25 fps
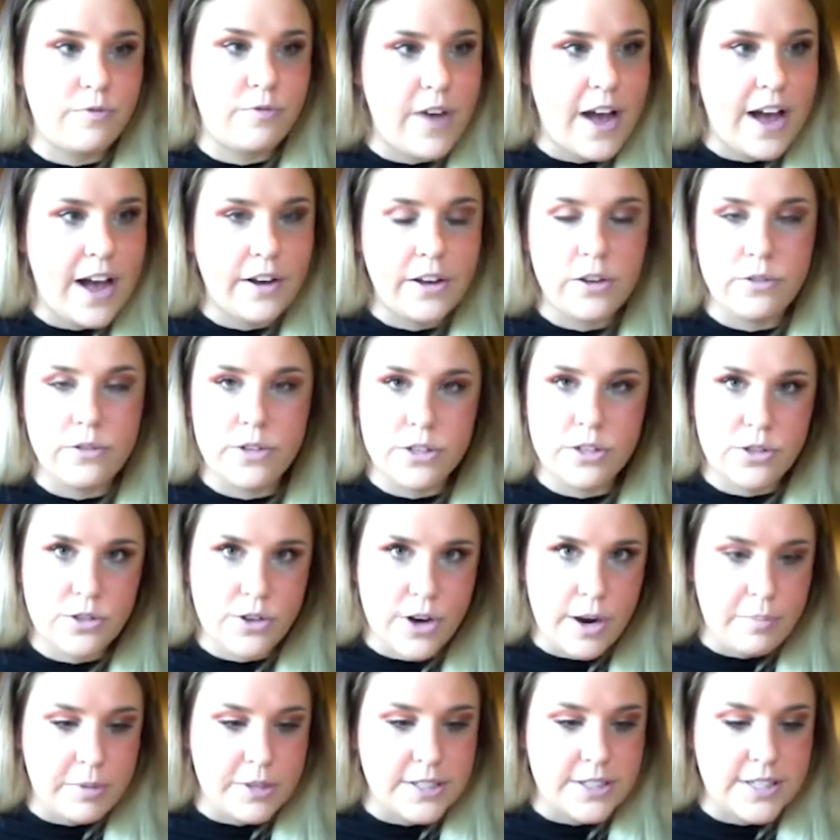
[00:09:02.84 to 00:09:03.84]
value
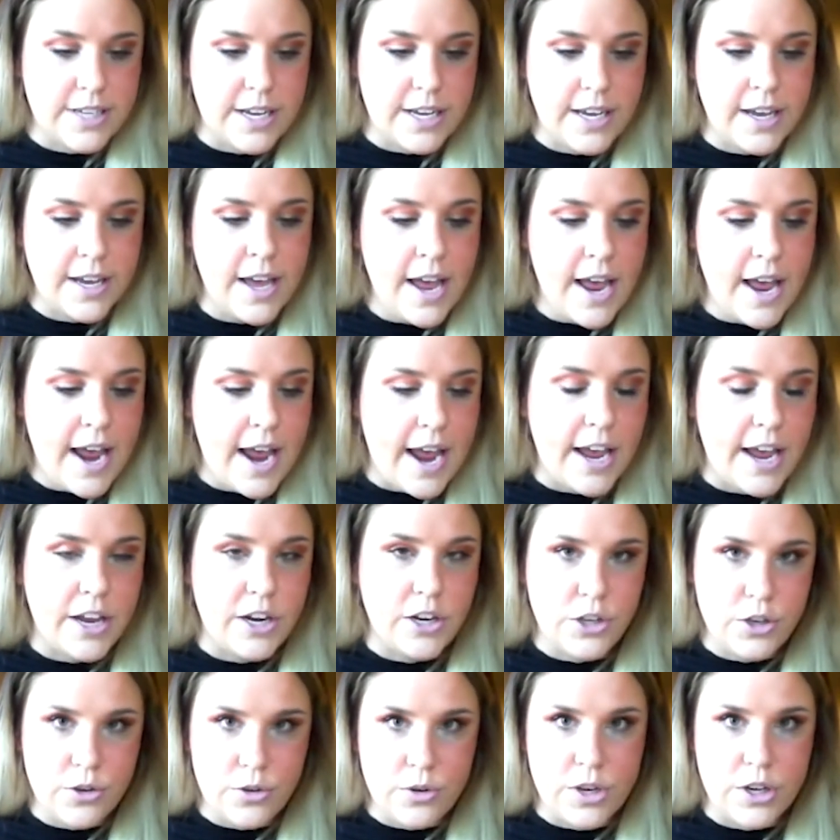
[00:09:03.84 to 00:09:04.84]
discrepancy, and
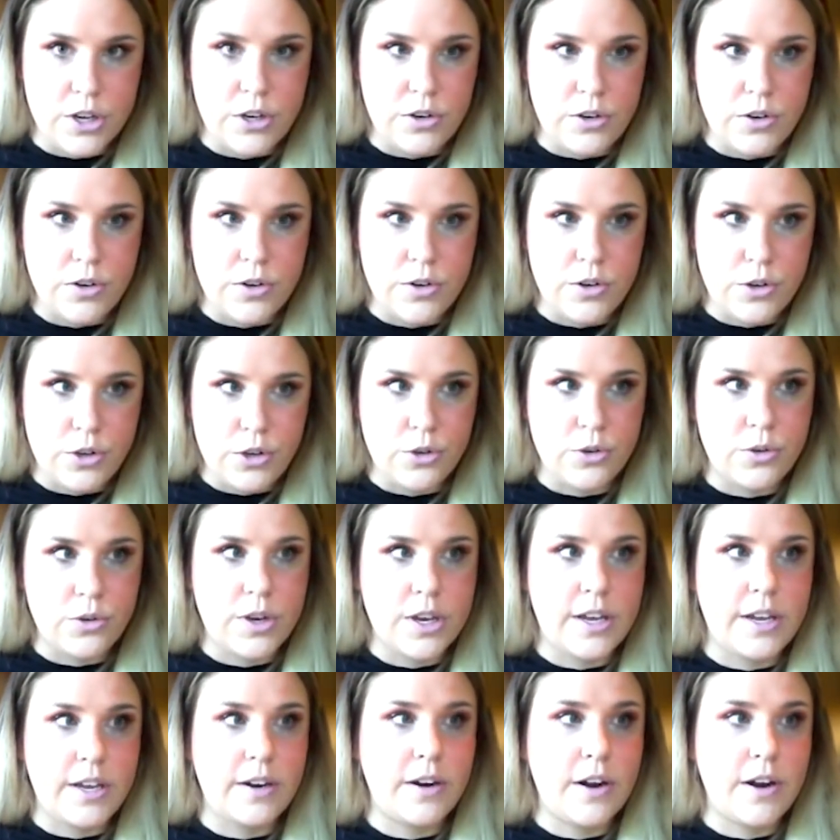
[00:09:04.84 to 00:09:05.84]
you
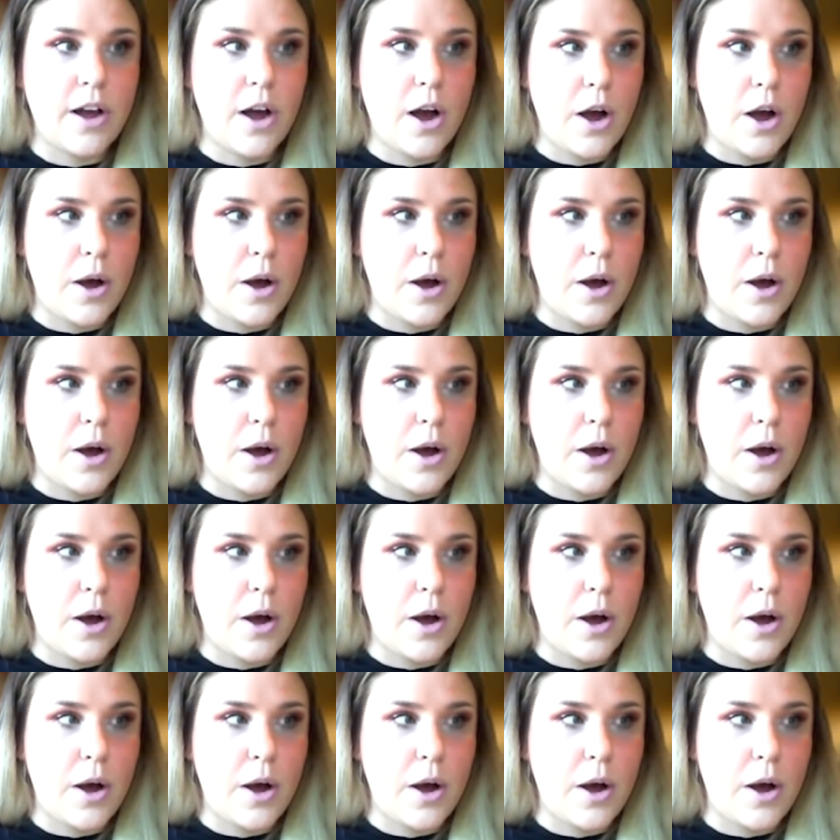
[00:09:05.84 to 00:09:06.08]
can